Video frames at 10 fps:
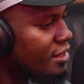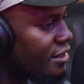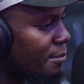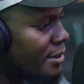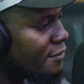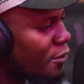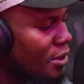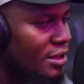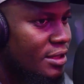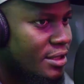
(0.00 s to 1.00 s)
she's the best
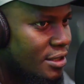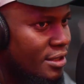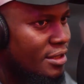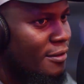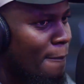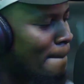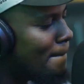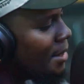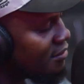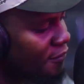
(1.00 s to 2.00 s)
vocalist.
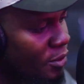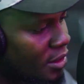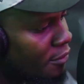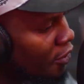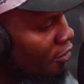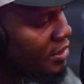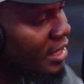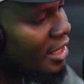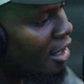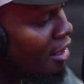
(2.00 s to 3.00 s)
Best vocalist
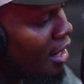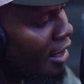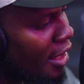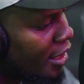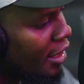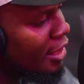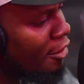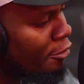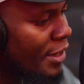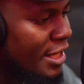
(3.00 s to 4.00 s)

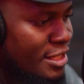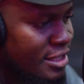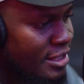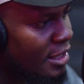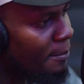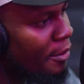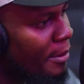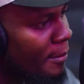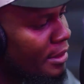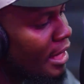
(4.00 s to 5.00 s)
and range
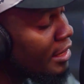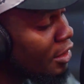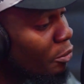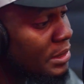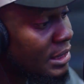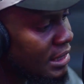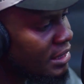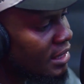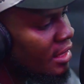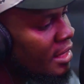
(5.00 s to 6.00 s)
ambayo yani
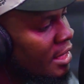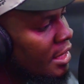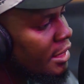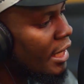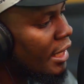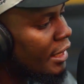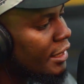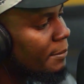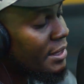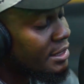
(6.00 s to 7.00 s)
iliyopitiliza na
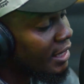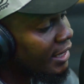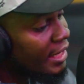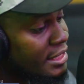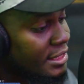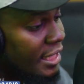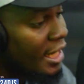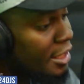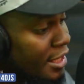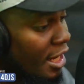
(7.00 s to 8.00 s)
kipaji chake yani is
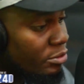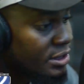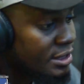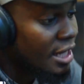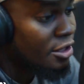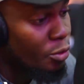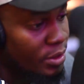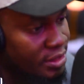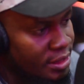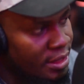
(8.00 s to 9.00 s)
like undoubted and
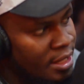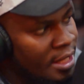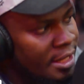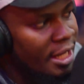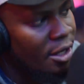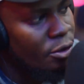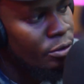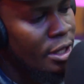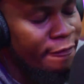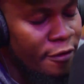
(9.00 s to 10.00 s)
questioned.
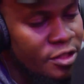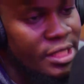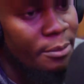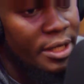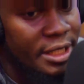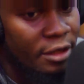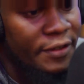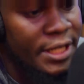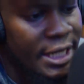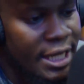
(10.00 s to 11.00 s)
Now first time wakati nenda
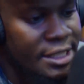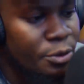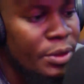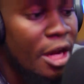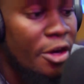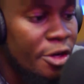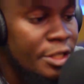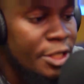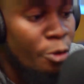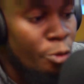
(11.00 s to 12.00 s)
kufanya kazi, when I
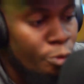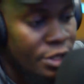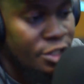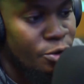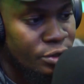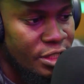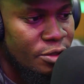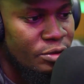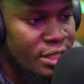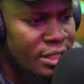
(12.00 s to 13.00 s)
heard the original
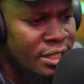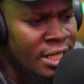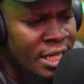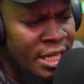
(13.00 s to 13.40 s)
CDUT,